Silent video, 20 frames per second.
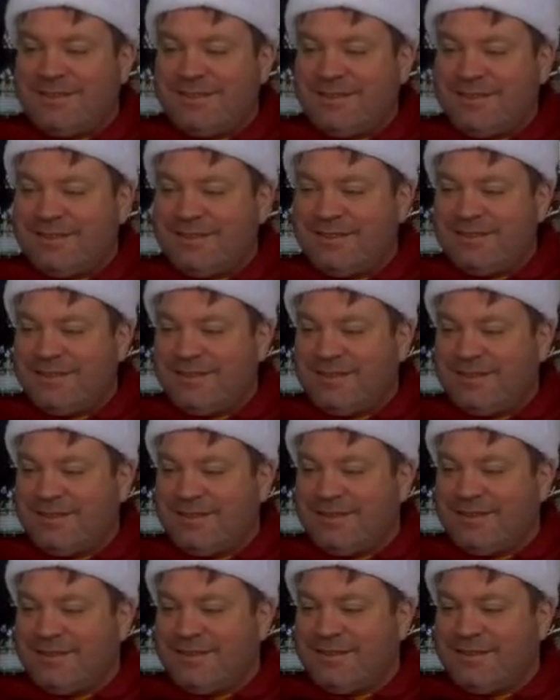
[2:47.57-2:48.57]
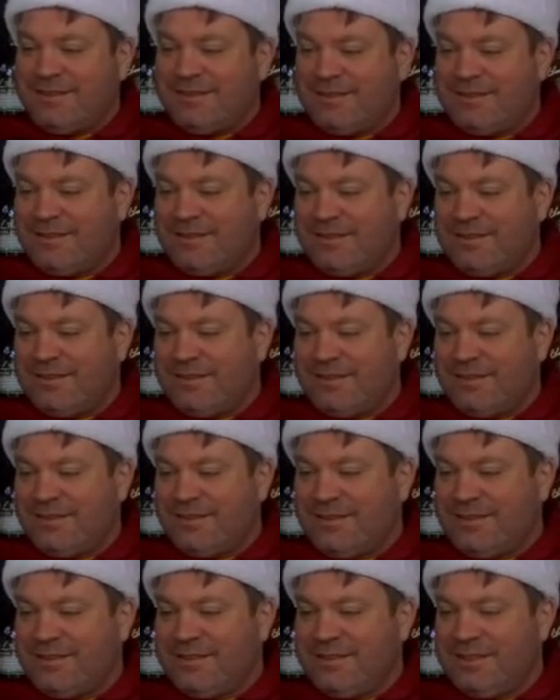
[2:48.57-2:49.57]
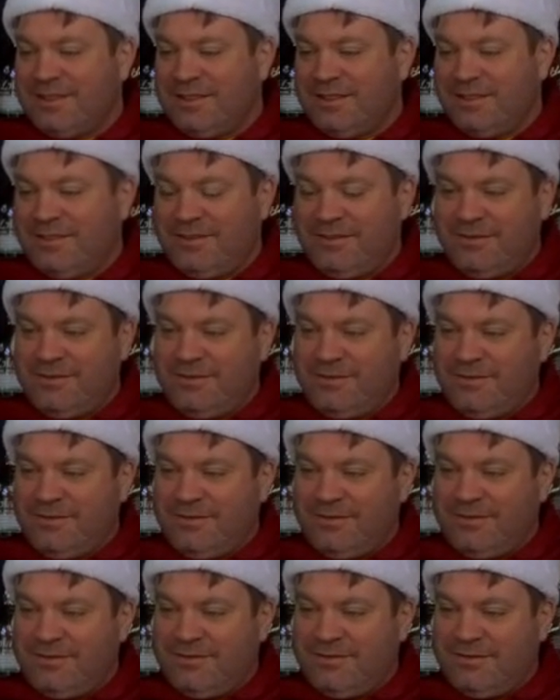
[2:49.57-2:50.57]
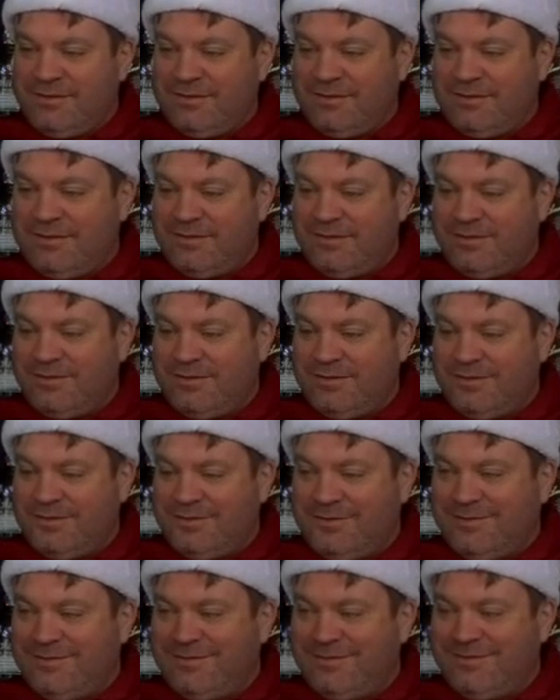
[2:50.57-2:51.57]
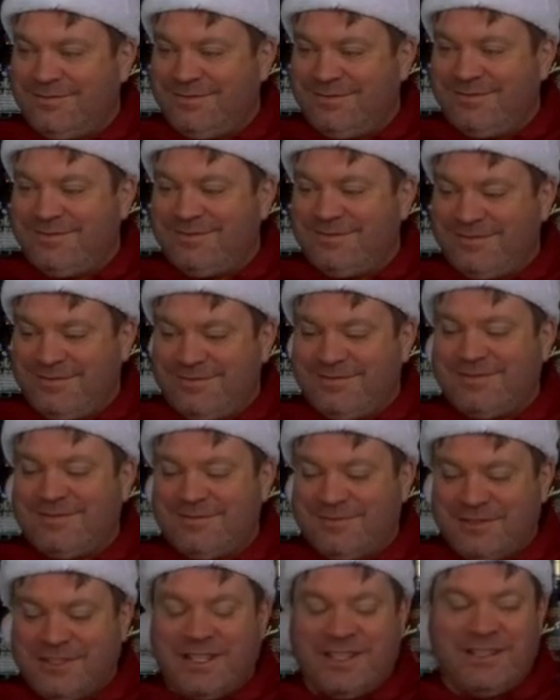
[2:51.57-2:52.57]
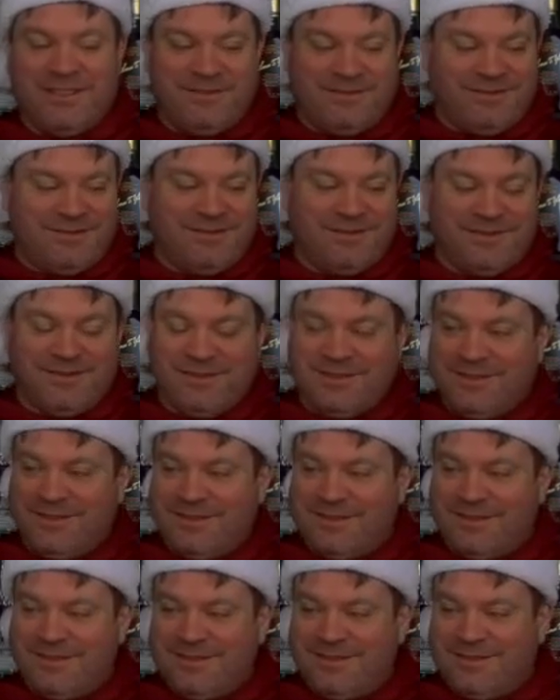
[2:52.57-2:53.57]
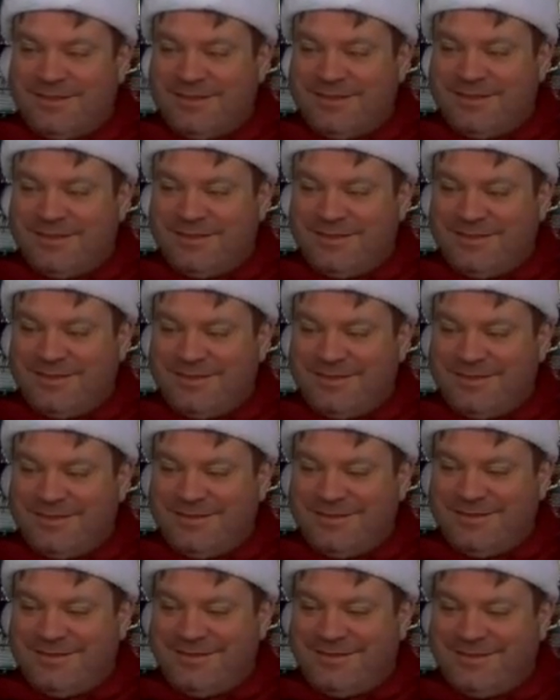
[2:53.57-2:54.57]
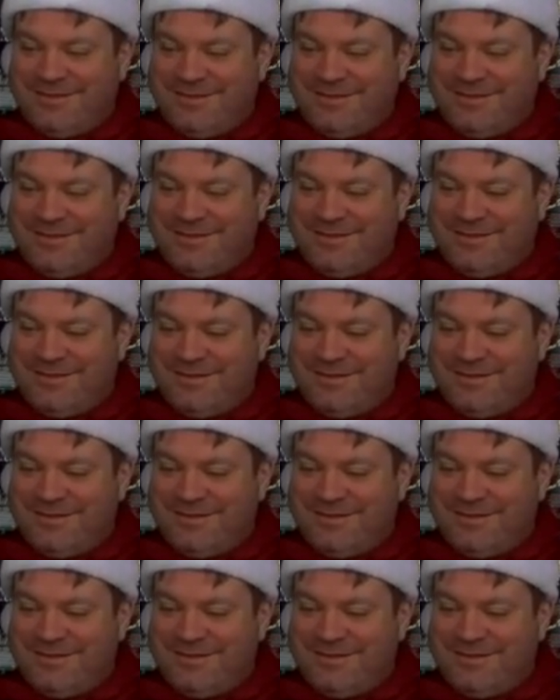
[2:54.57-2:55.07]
This person isn't speaking.